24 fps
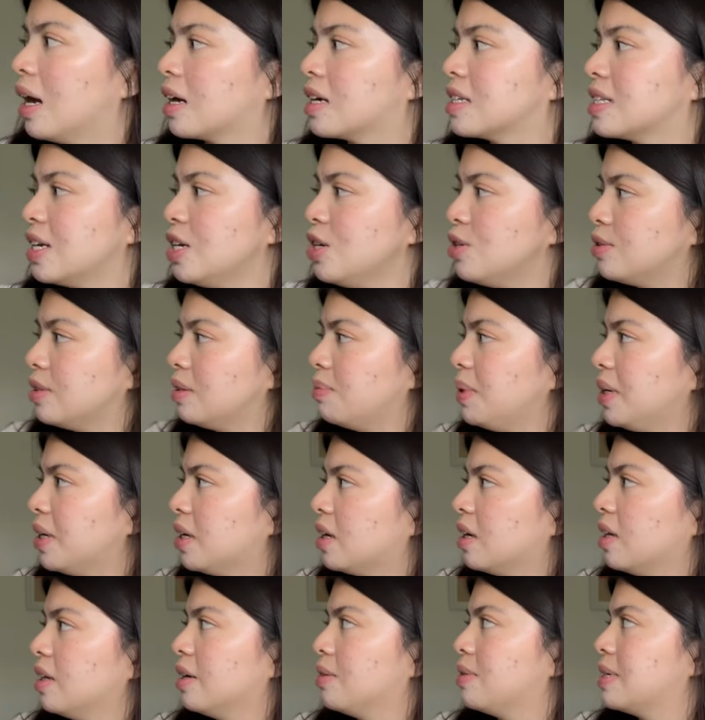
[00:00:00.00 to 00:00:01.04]
Because I used to be a
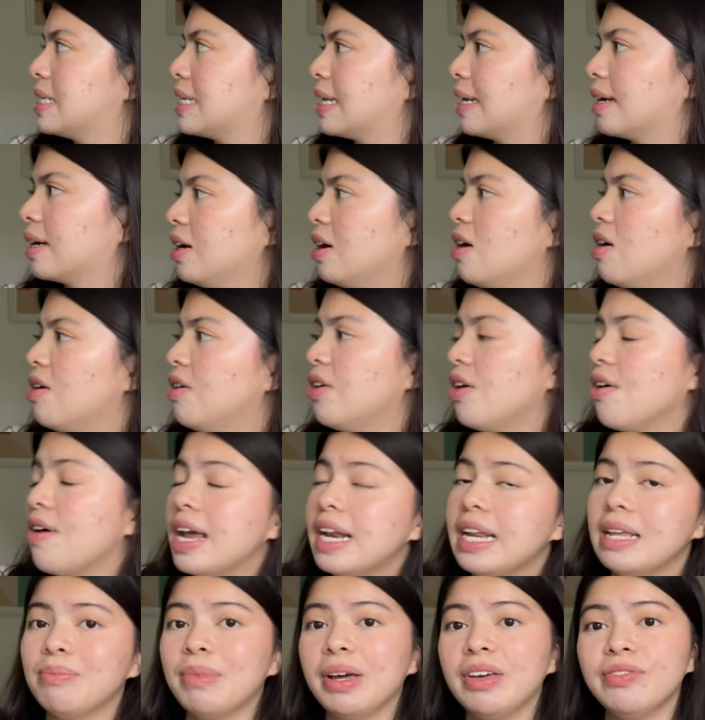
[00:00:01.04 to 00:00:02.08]
girl that was like, oh no, I
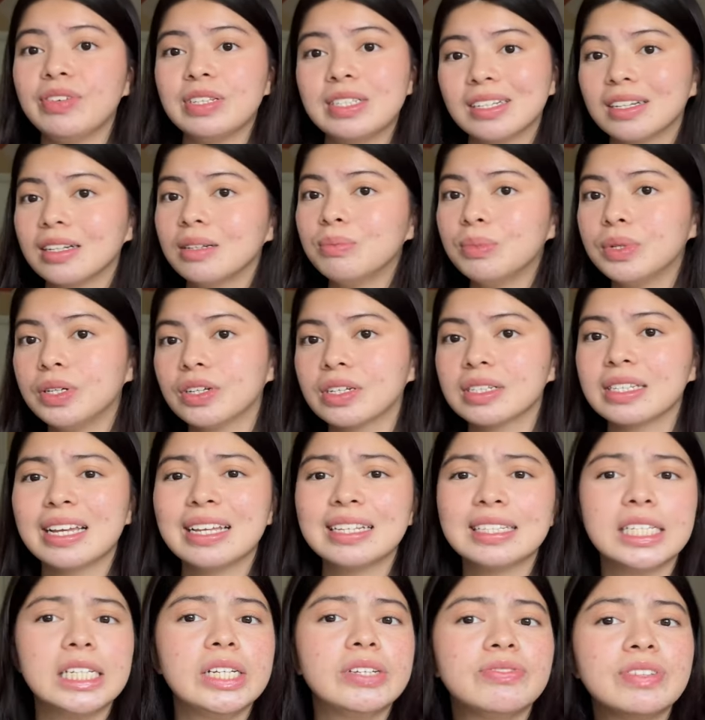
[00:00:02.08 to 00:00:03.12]
need my physical books.
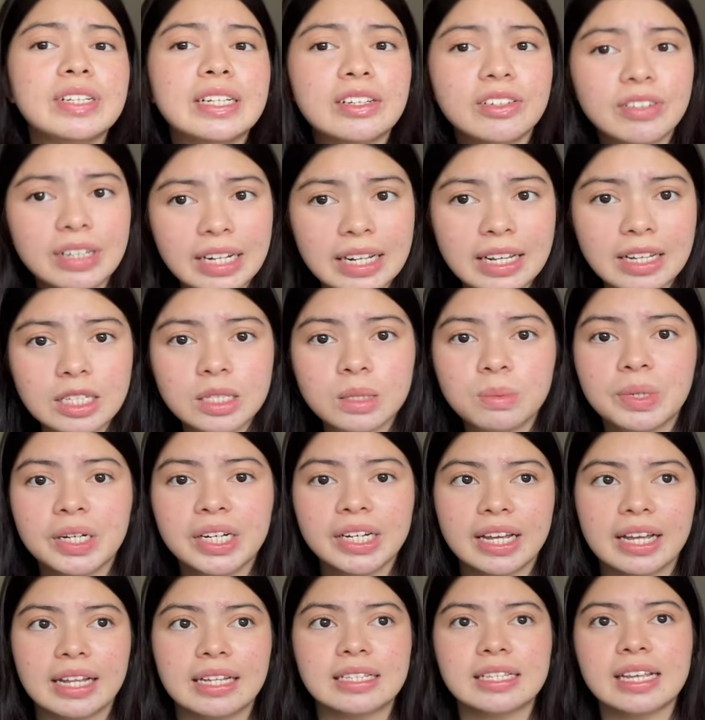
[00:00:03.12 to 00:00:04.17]
It's a different reading
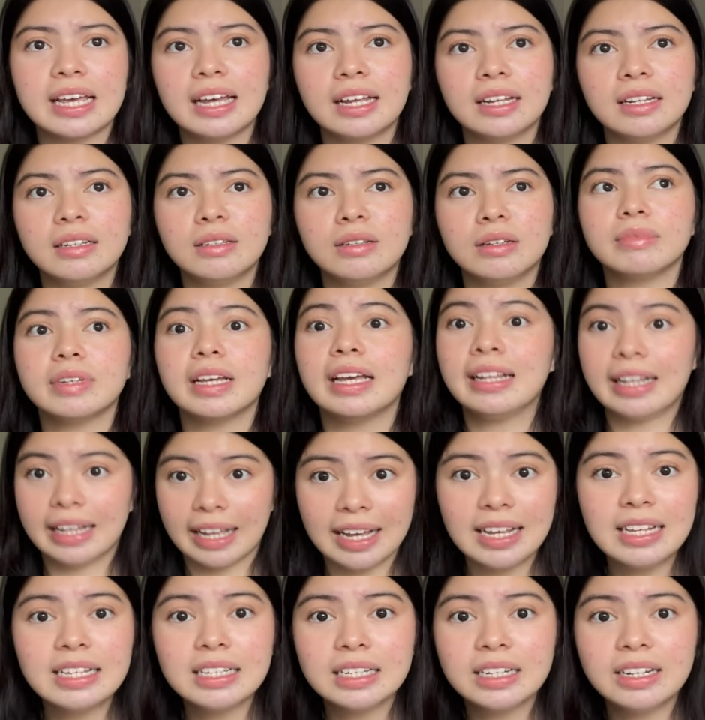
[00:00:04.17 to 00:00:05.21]
experience. And it
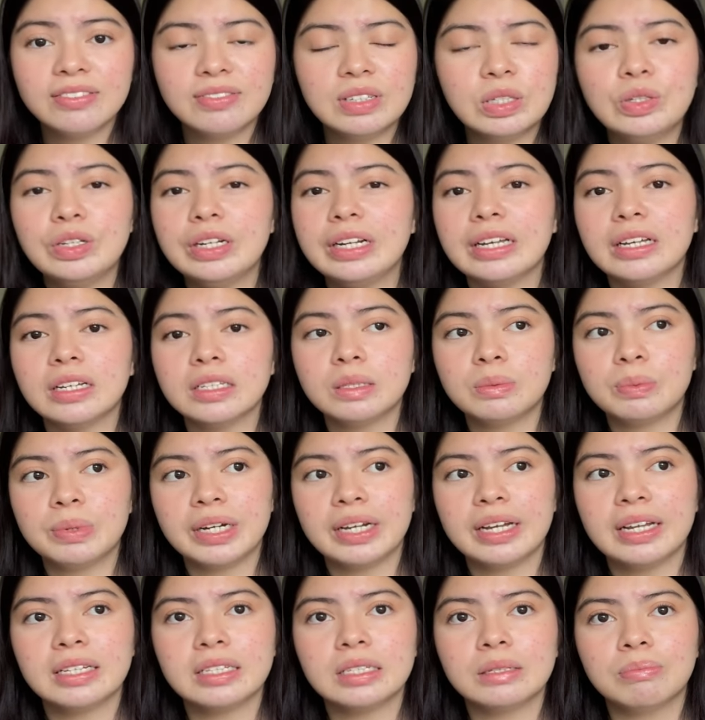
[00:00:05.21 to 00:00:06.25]
is a different reading
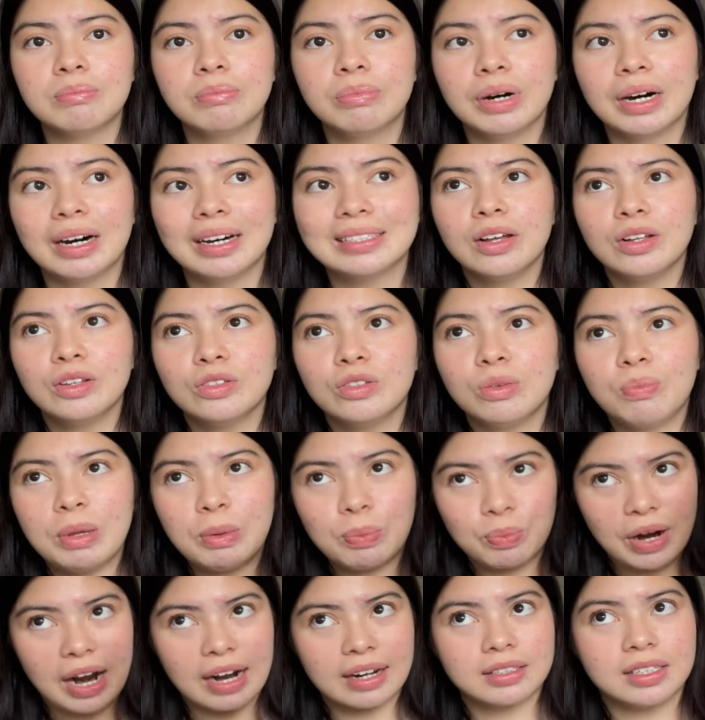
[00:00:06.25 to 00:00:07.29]
experience, but to be
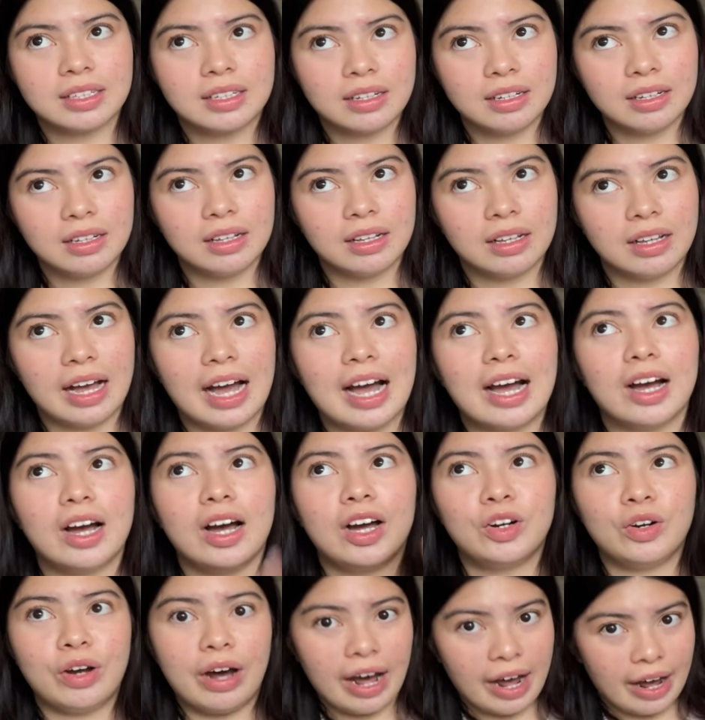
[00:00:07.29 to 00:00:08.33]
practical, I
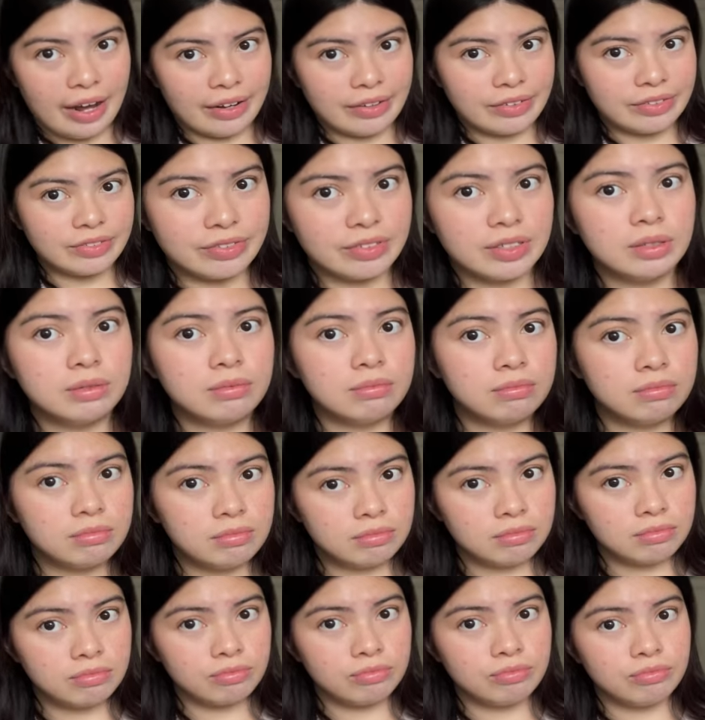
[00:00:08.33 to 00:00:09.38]
don't have
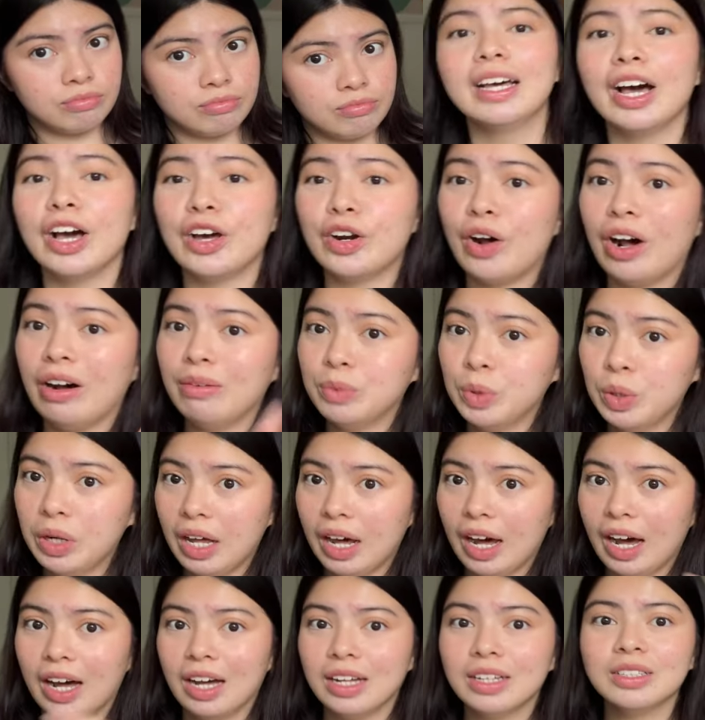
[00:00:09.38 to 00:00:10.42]

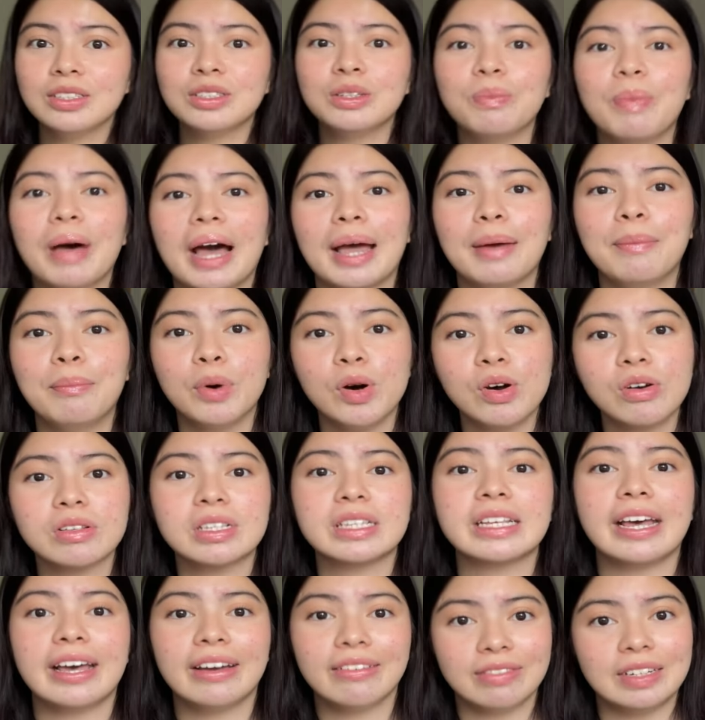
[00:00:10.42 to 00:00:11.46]
moolah to buy books
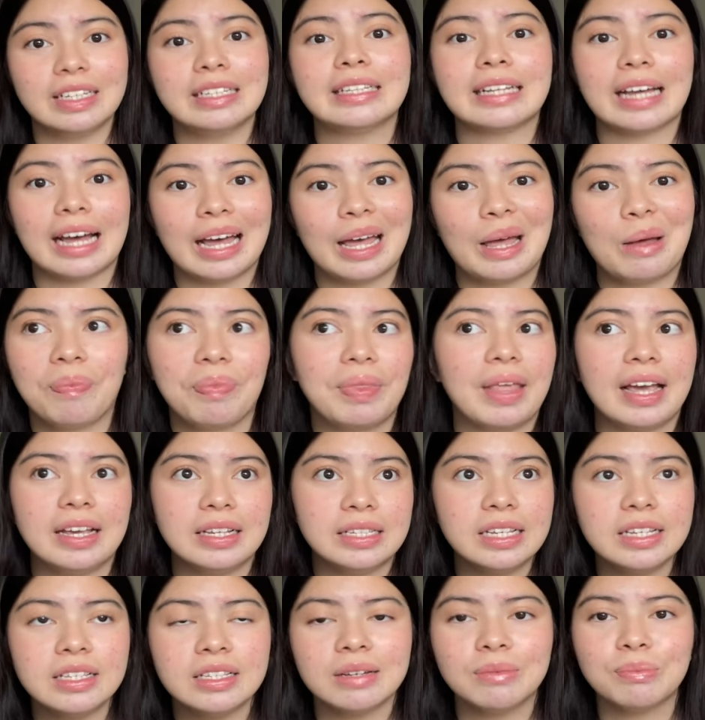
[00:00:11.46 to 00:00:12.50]
every time I
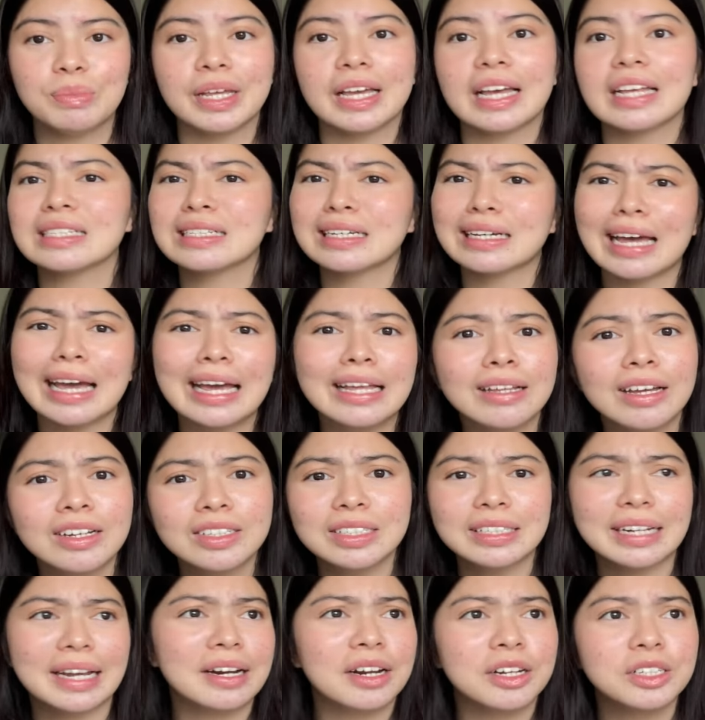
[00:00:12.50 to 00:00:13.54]
see something. It's like
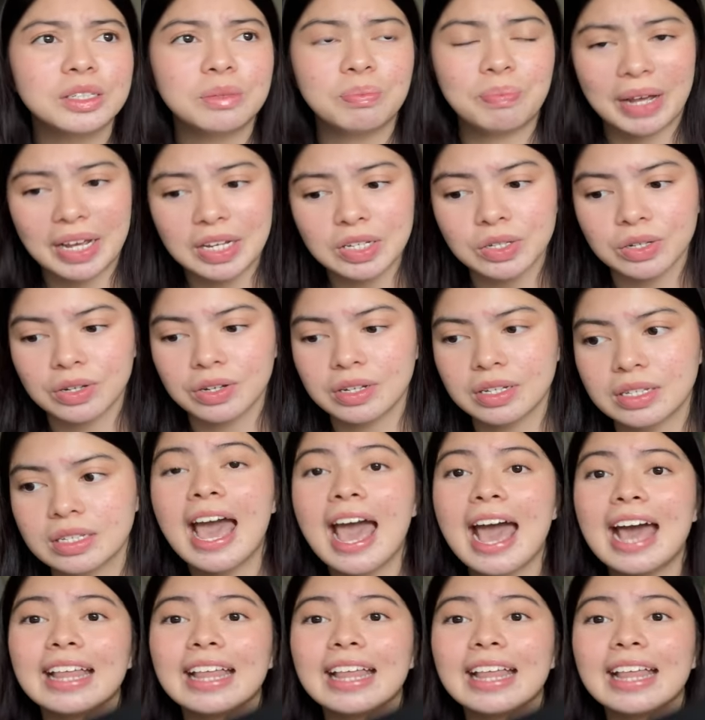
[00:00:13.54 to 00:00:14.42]
800-900 pesos.